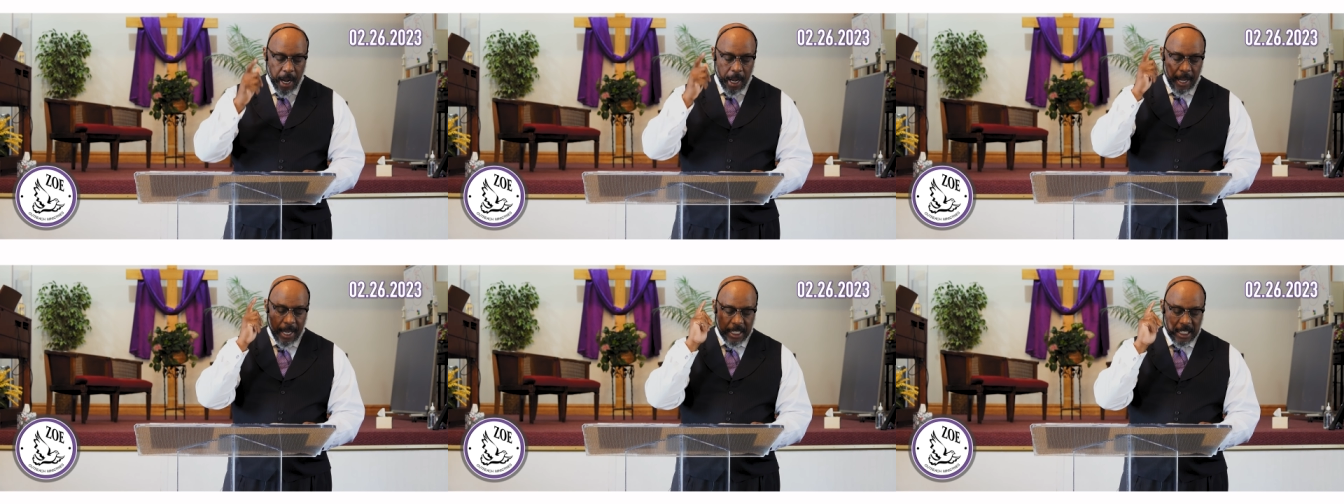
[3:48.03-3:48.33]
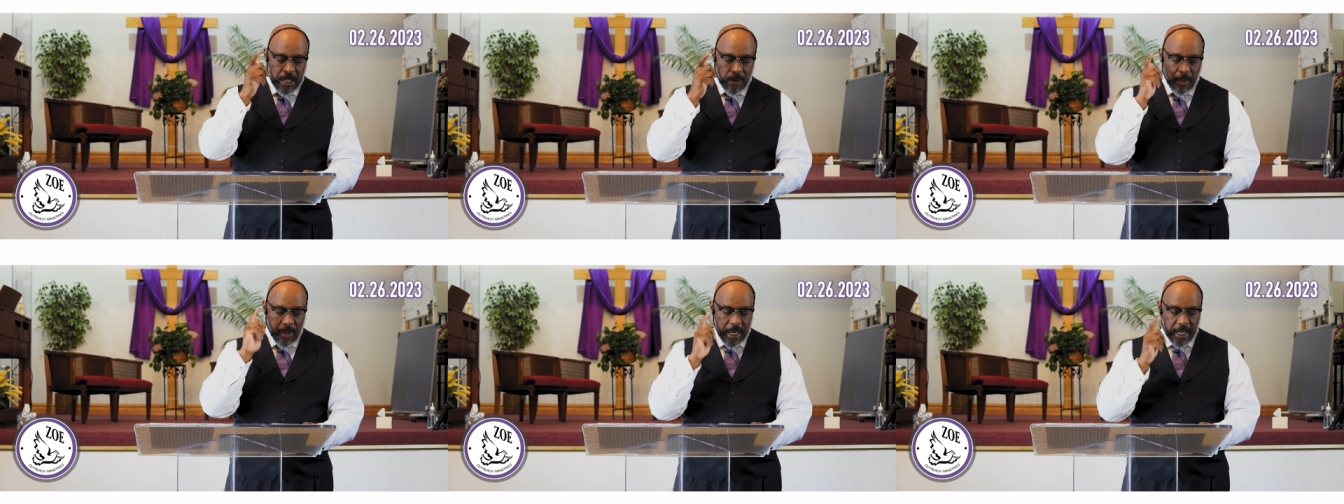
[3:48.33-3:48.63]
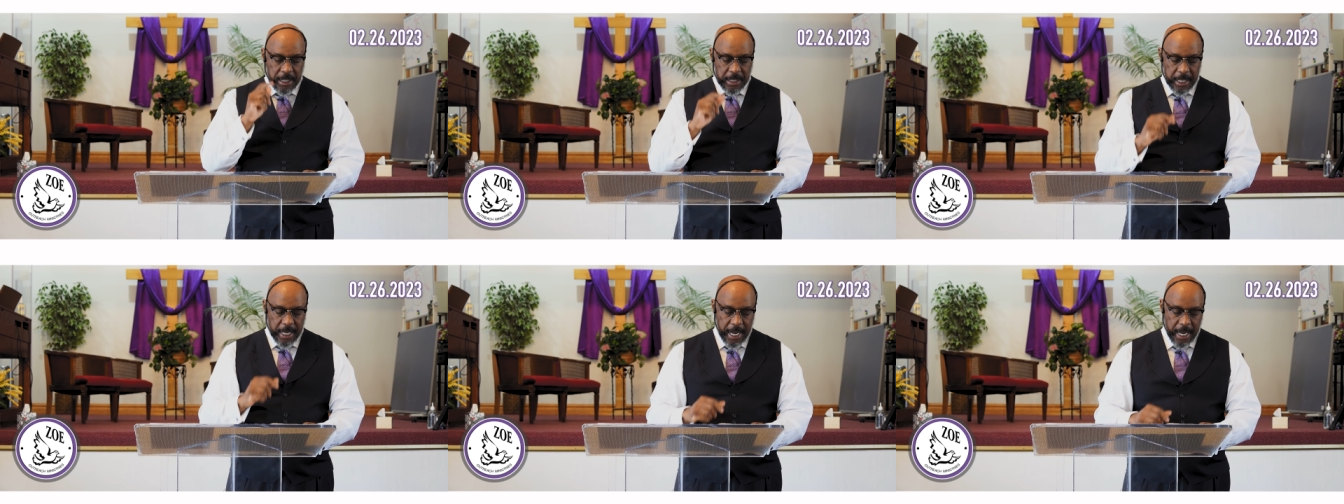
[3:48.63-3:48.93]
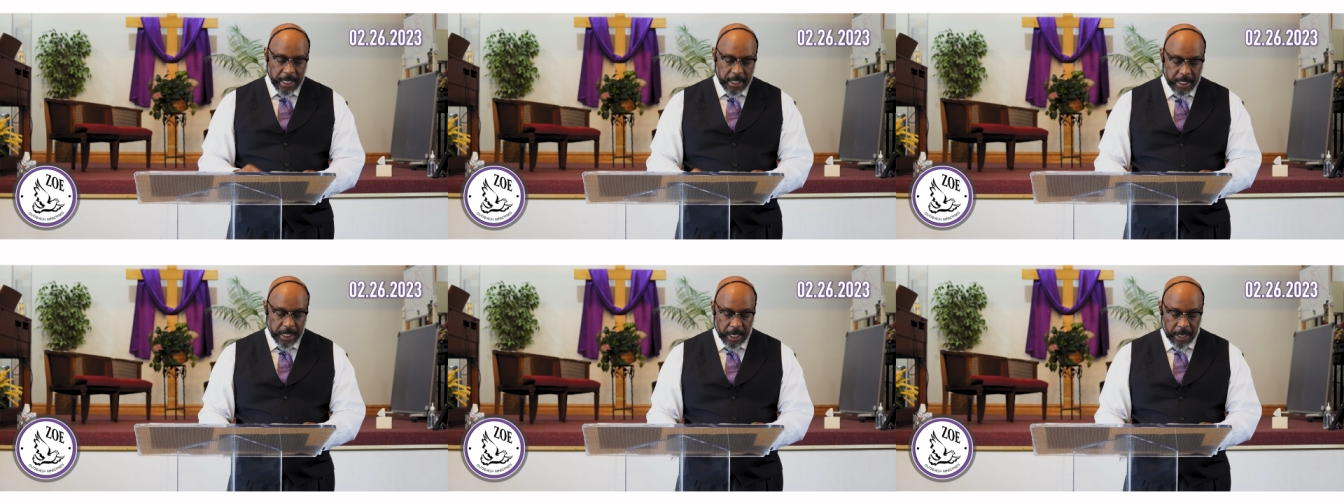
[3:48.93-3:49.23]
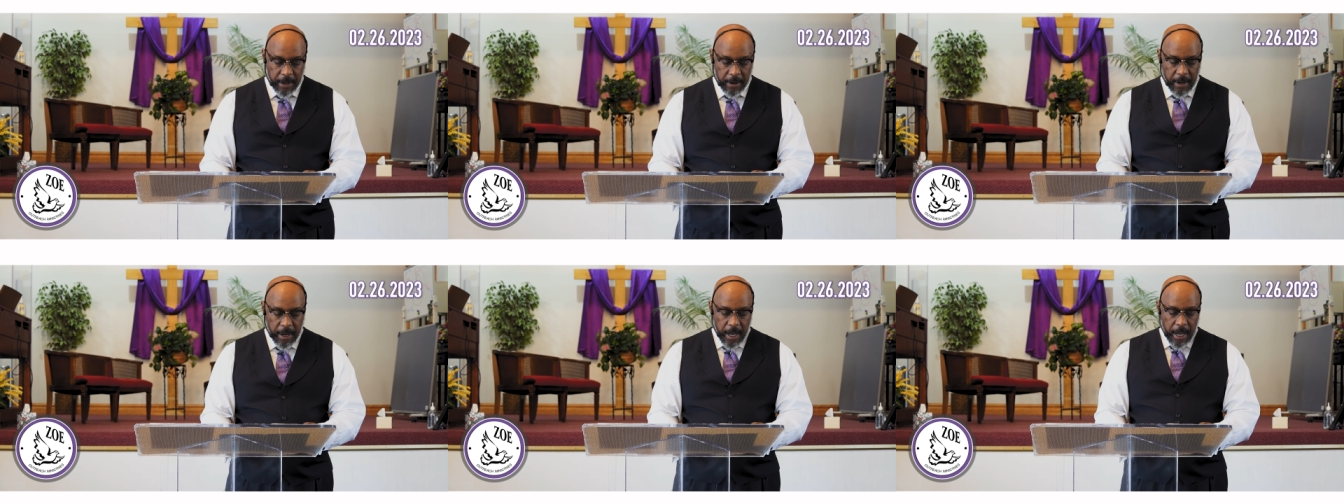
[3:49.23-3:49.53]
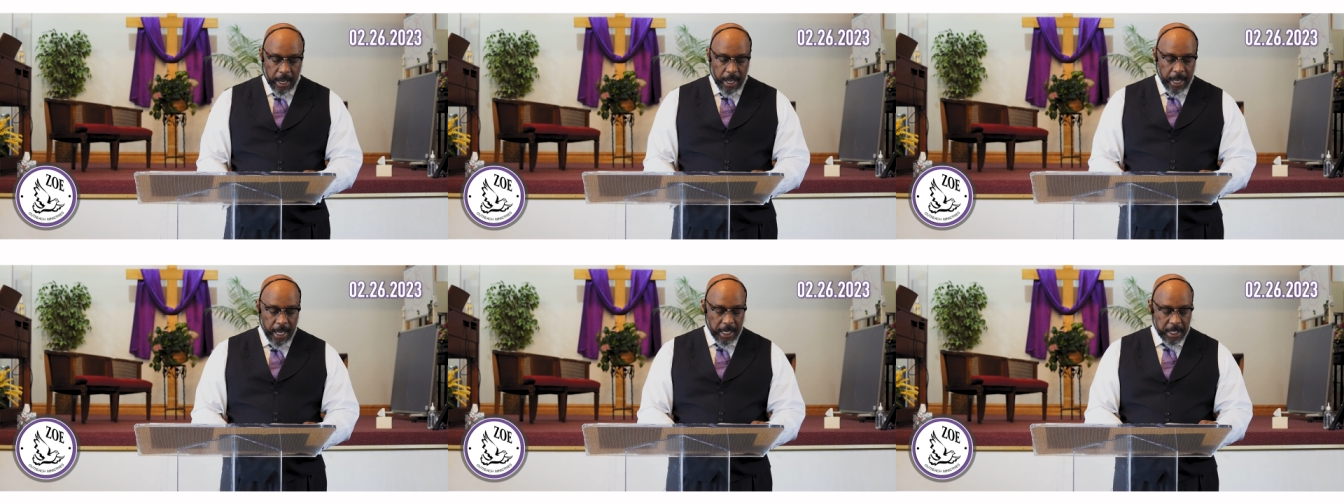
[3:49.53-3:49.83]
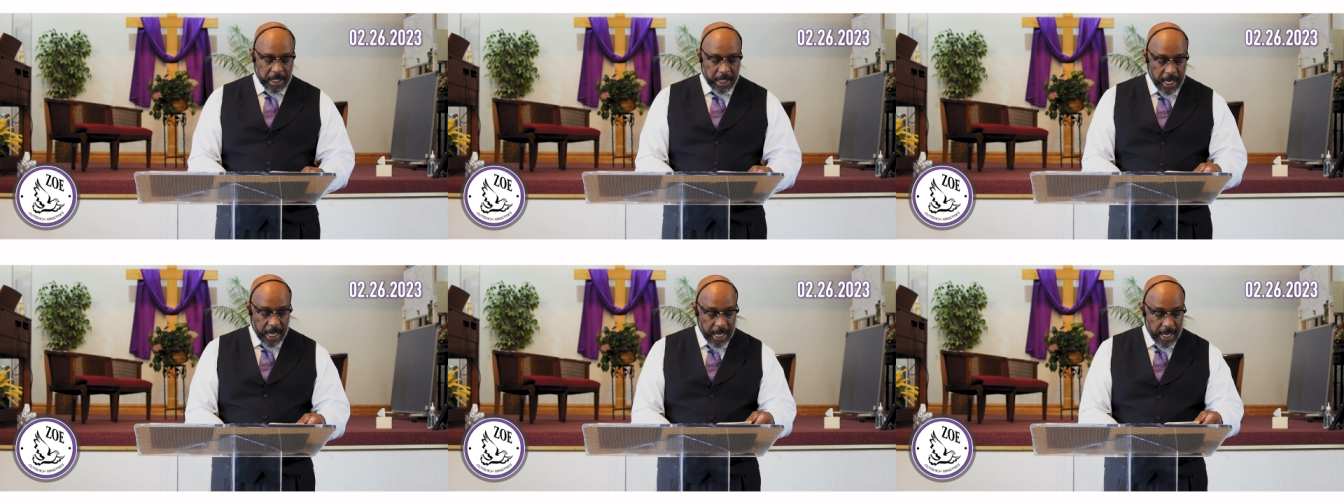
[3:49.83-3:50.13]
listen what it says here.
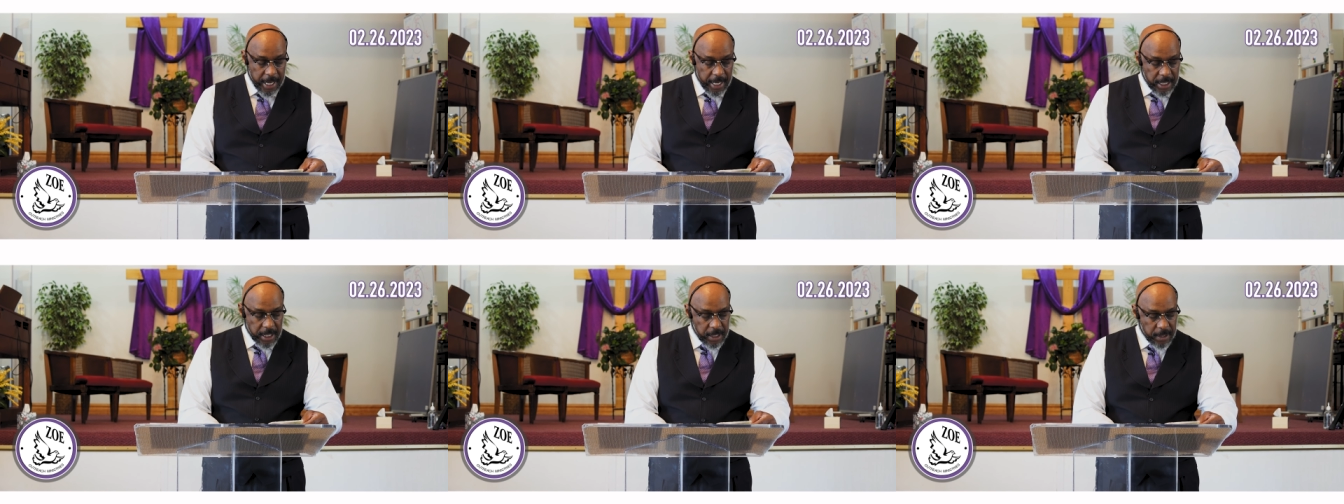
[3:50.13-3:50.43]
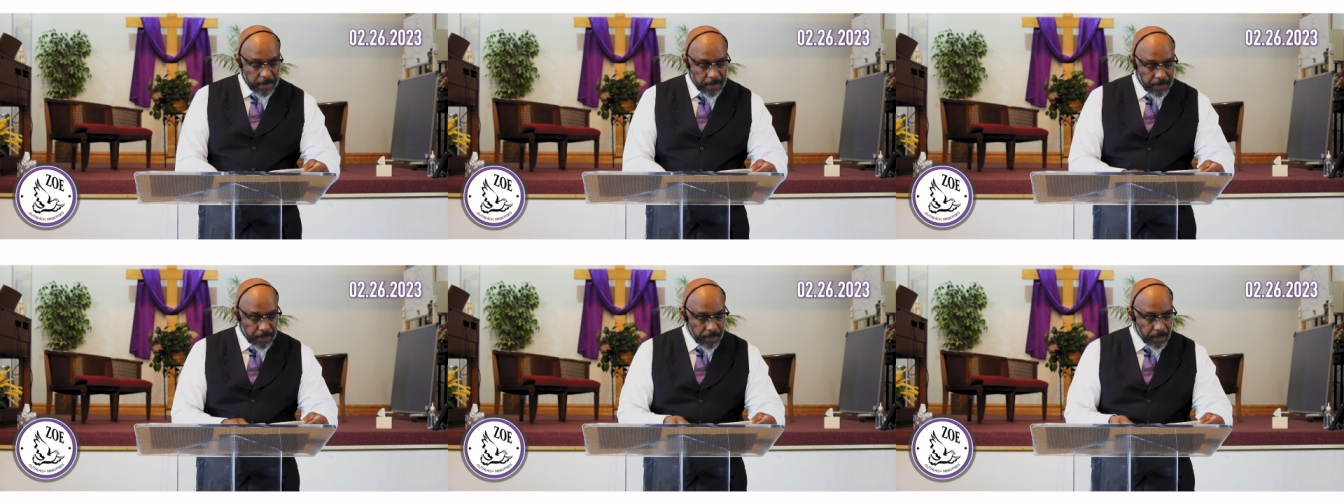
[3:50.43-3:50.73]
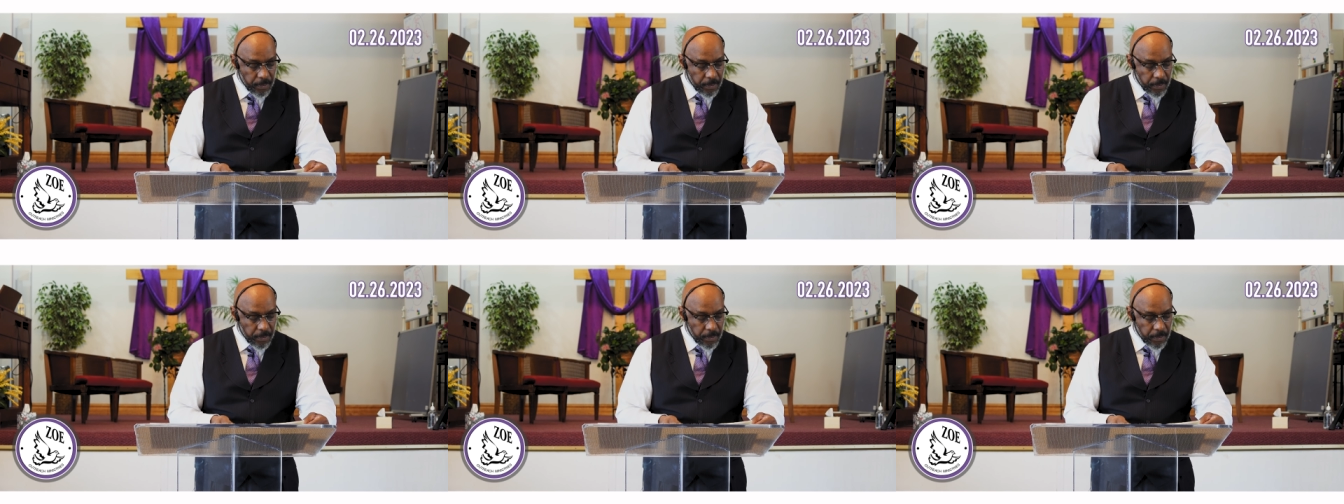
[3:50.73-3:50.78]
It says,